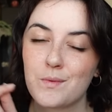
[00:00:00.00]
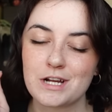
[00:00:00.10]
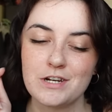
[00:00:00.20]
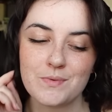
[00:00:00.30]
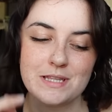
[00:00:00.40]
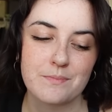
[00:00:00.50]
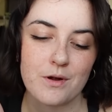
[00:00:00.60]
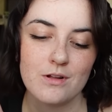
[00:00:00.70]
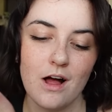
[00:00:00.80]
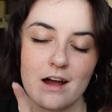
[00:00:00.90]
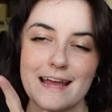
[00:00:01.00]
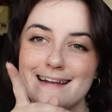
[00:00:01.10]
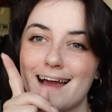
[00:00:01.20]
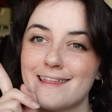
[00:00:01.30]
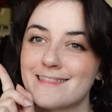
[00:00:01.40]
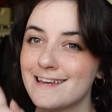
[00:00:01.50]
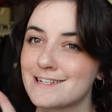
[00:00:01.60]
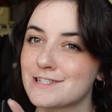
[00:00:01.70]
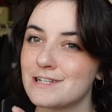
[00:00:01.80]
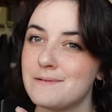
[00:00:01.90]
We're gonna read the prologue, and I think
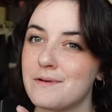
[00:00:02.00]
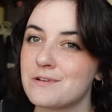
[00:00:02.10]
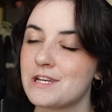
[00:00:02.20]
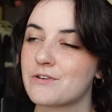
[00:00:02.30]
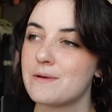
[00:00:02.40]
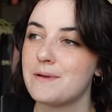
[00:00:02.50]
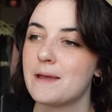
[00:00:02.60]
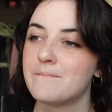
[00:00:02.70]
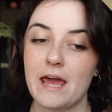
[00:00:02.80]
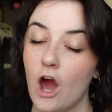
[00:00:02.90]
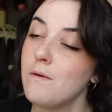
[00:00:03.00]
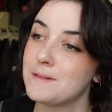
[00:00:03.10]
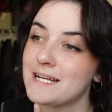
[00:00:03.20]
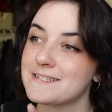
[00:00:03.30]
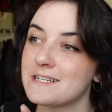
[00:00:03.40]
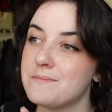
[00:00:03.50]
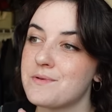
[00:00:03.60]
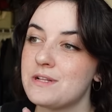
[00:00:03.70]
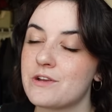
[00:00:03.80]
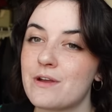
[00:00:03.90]
it's gonna be really creepy, and I hope that it's gonna be
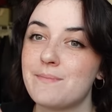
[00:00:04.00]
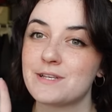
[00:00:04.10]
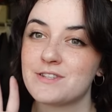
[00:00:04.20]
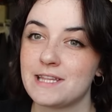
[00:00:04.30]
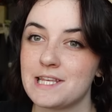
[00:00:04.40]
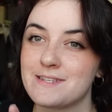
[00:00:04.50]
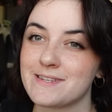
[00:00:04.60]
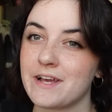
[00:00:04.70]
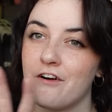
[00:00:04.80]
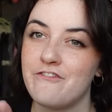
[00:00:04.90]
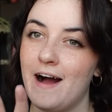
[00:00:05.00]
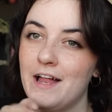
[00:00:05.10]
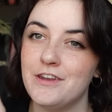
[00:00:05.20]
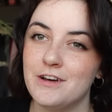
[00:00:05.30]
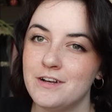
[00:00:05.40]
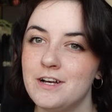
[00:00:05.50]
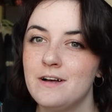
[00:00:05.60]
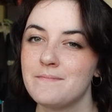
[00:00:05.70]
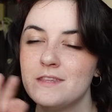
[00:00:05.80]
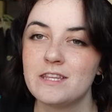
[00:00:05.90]
really creepy so that this is like a fun
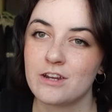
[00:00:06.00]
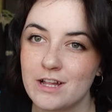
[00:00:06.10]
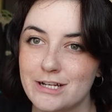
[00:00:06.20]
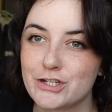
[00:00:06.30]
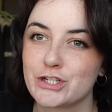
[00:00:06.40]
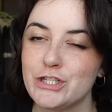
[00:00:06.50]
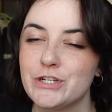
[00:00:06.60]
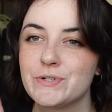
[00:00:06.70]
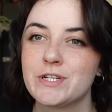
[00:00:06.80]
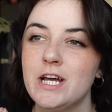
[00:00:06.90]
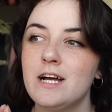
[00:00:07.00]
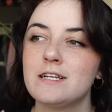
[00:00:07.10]
little interlude,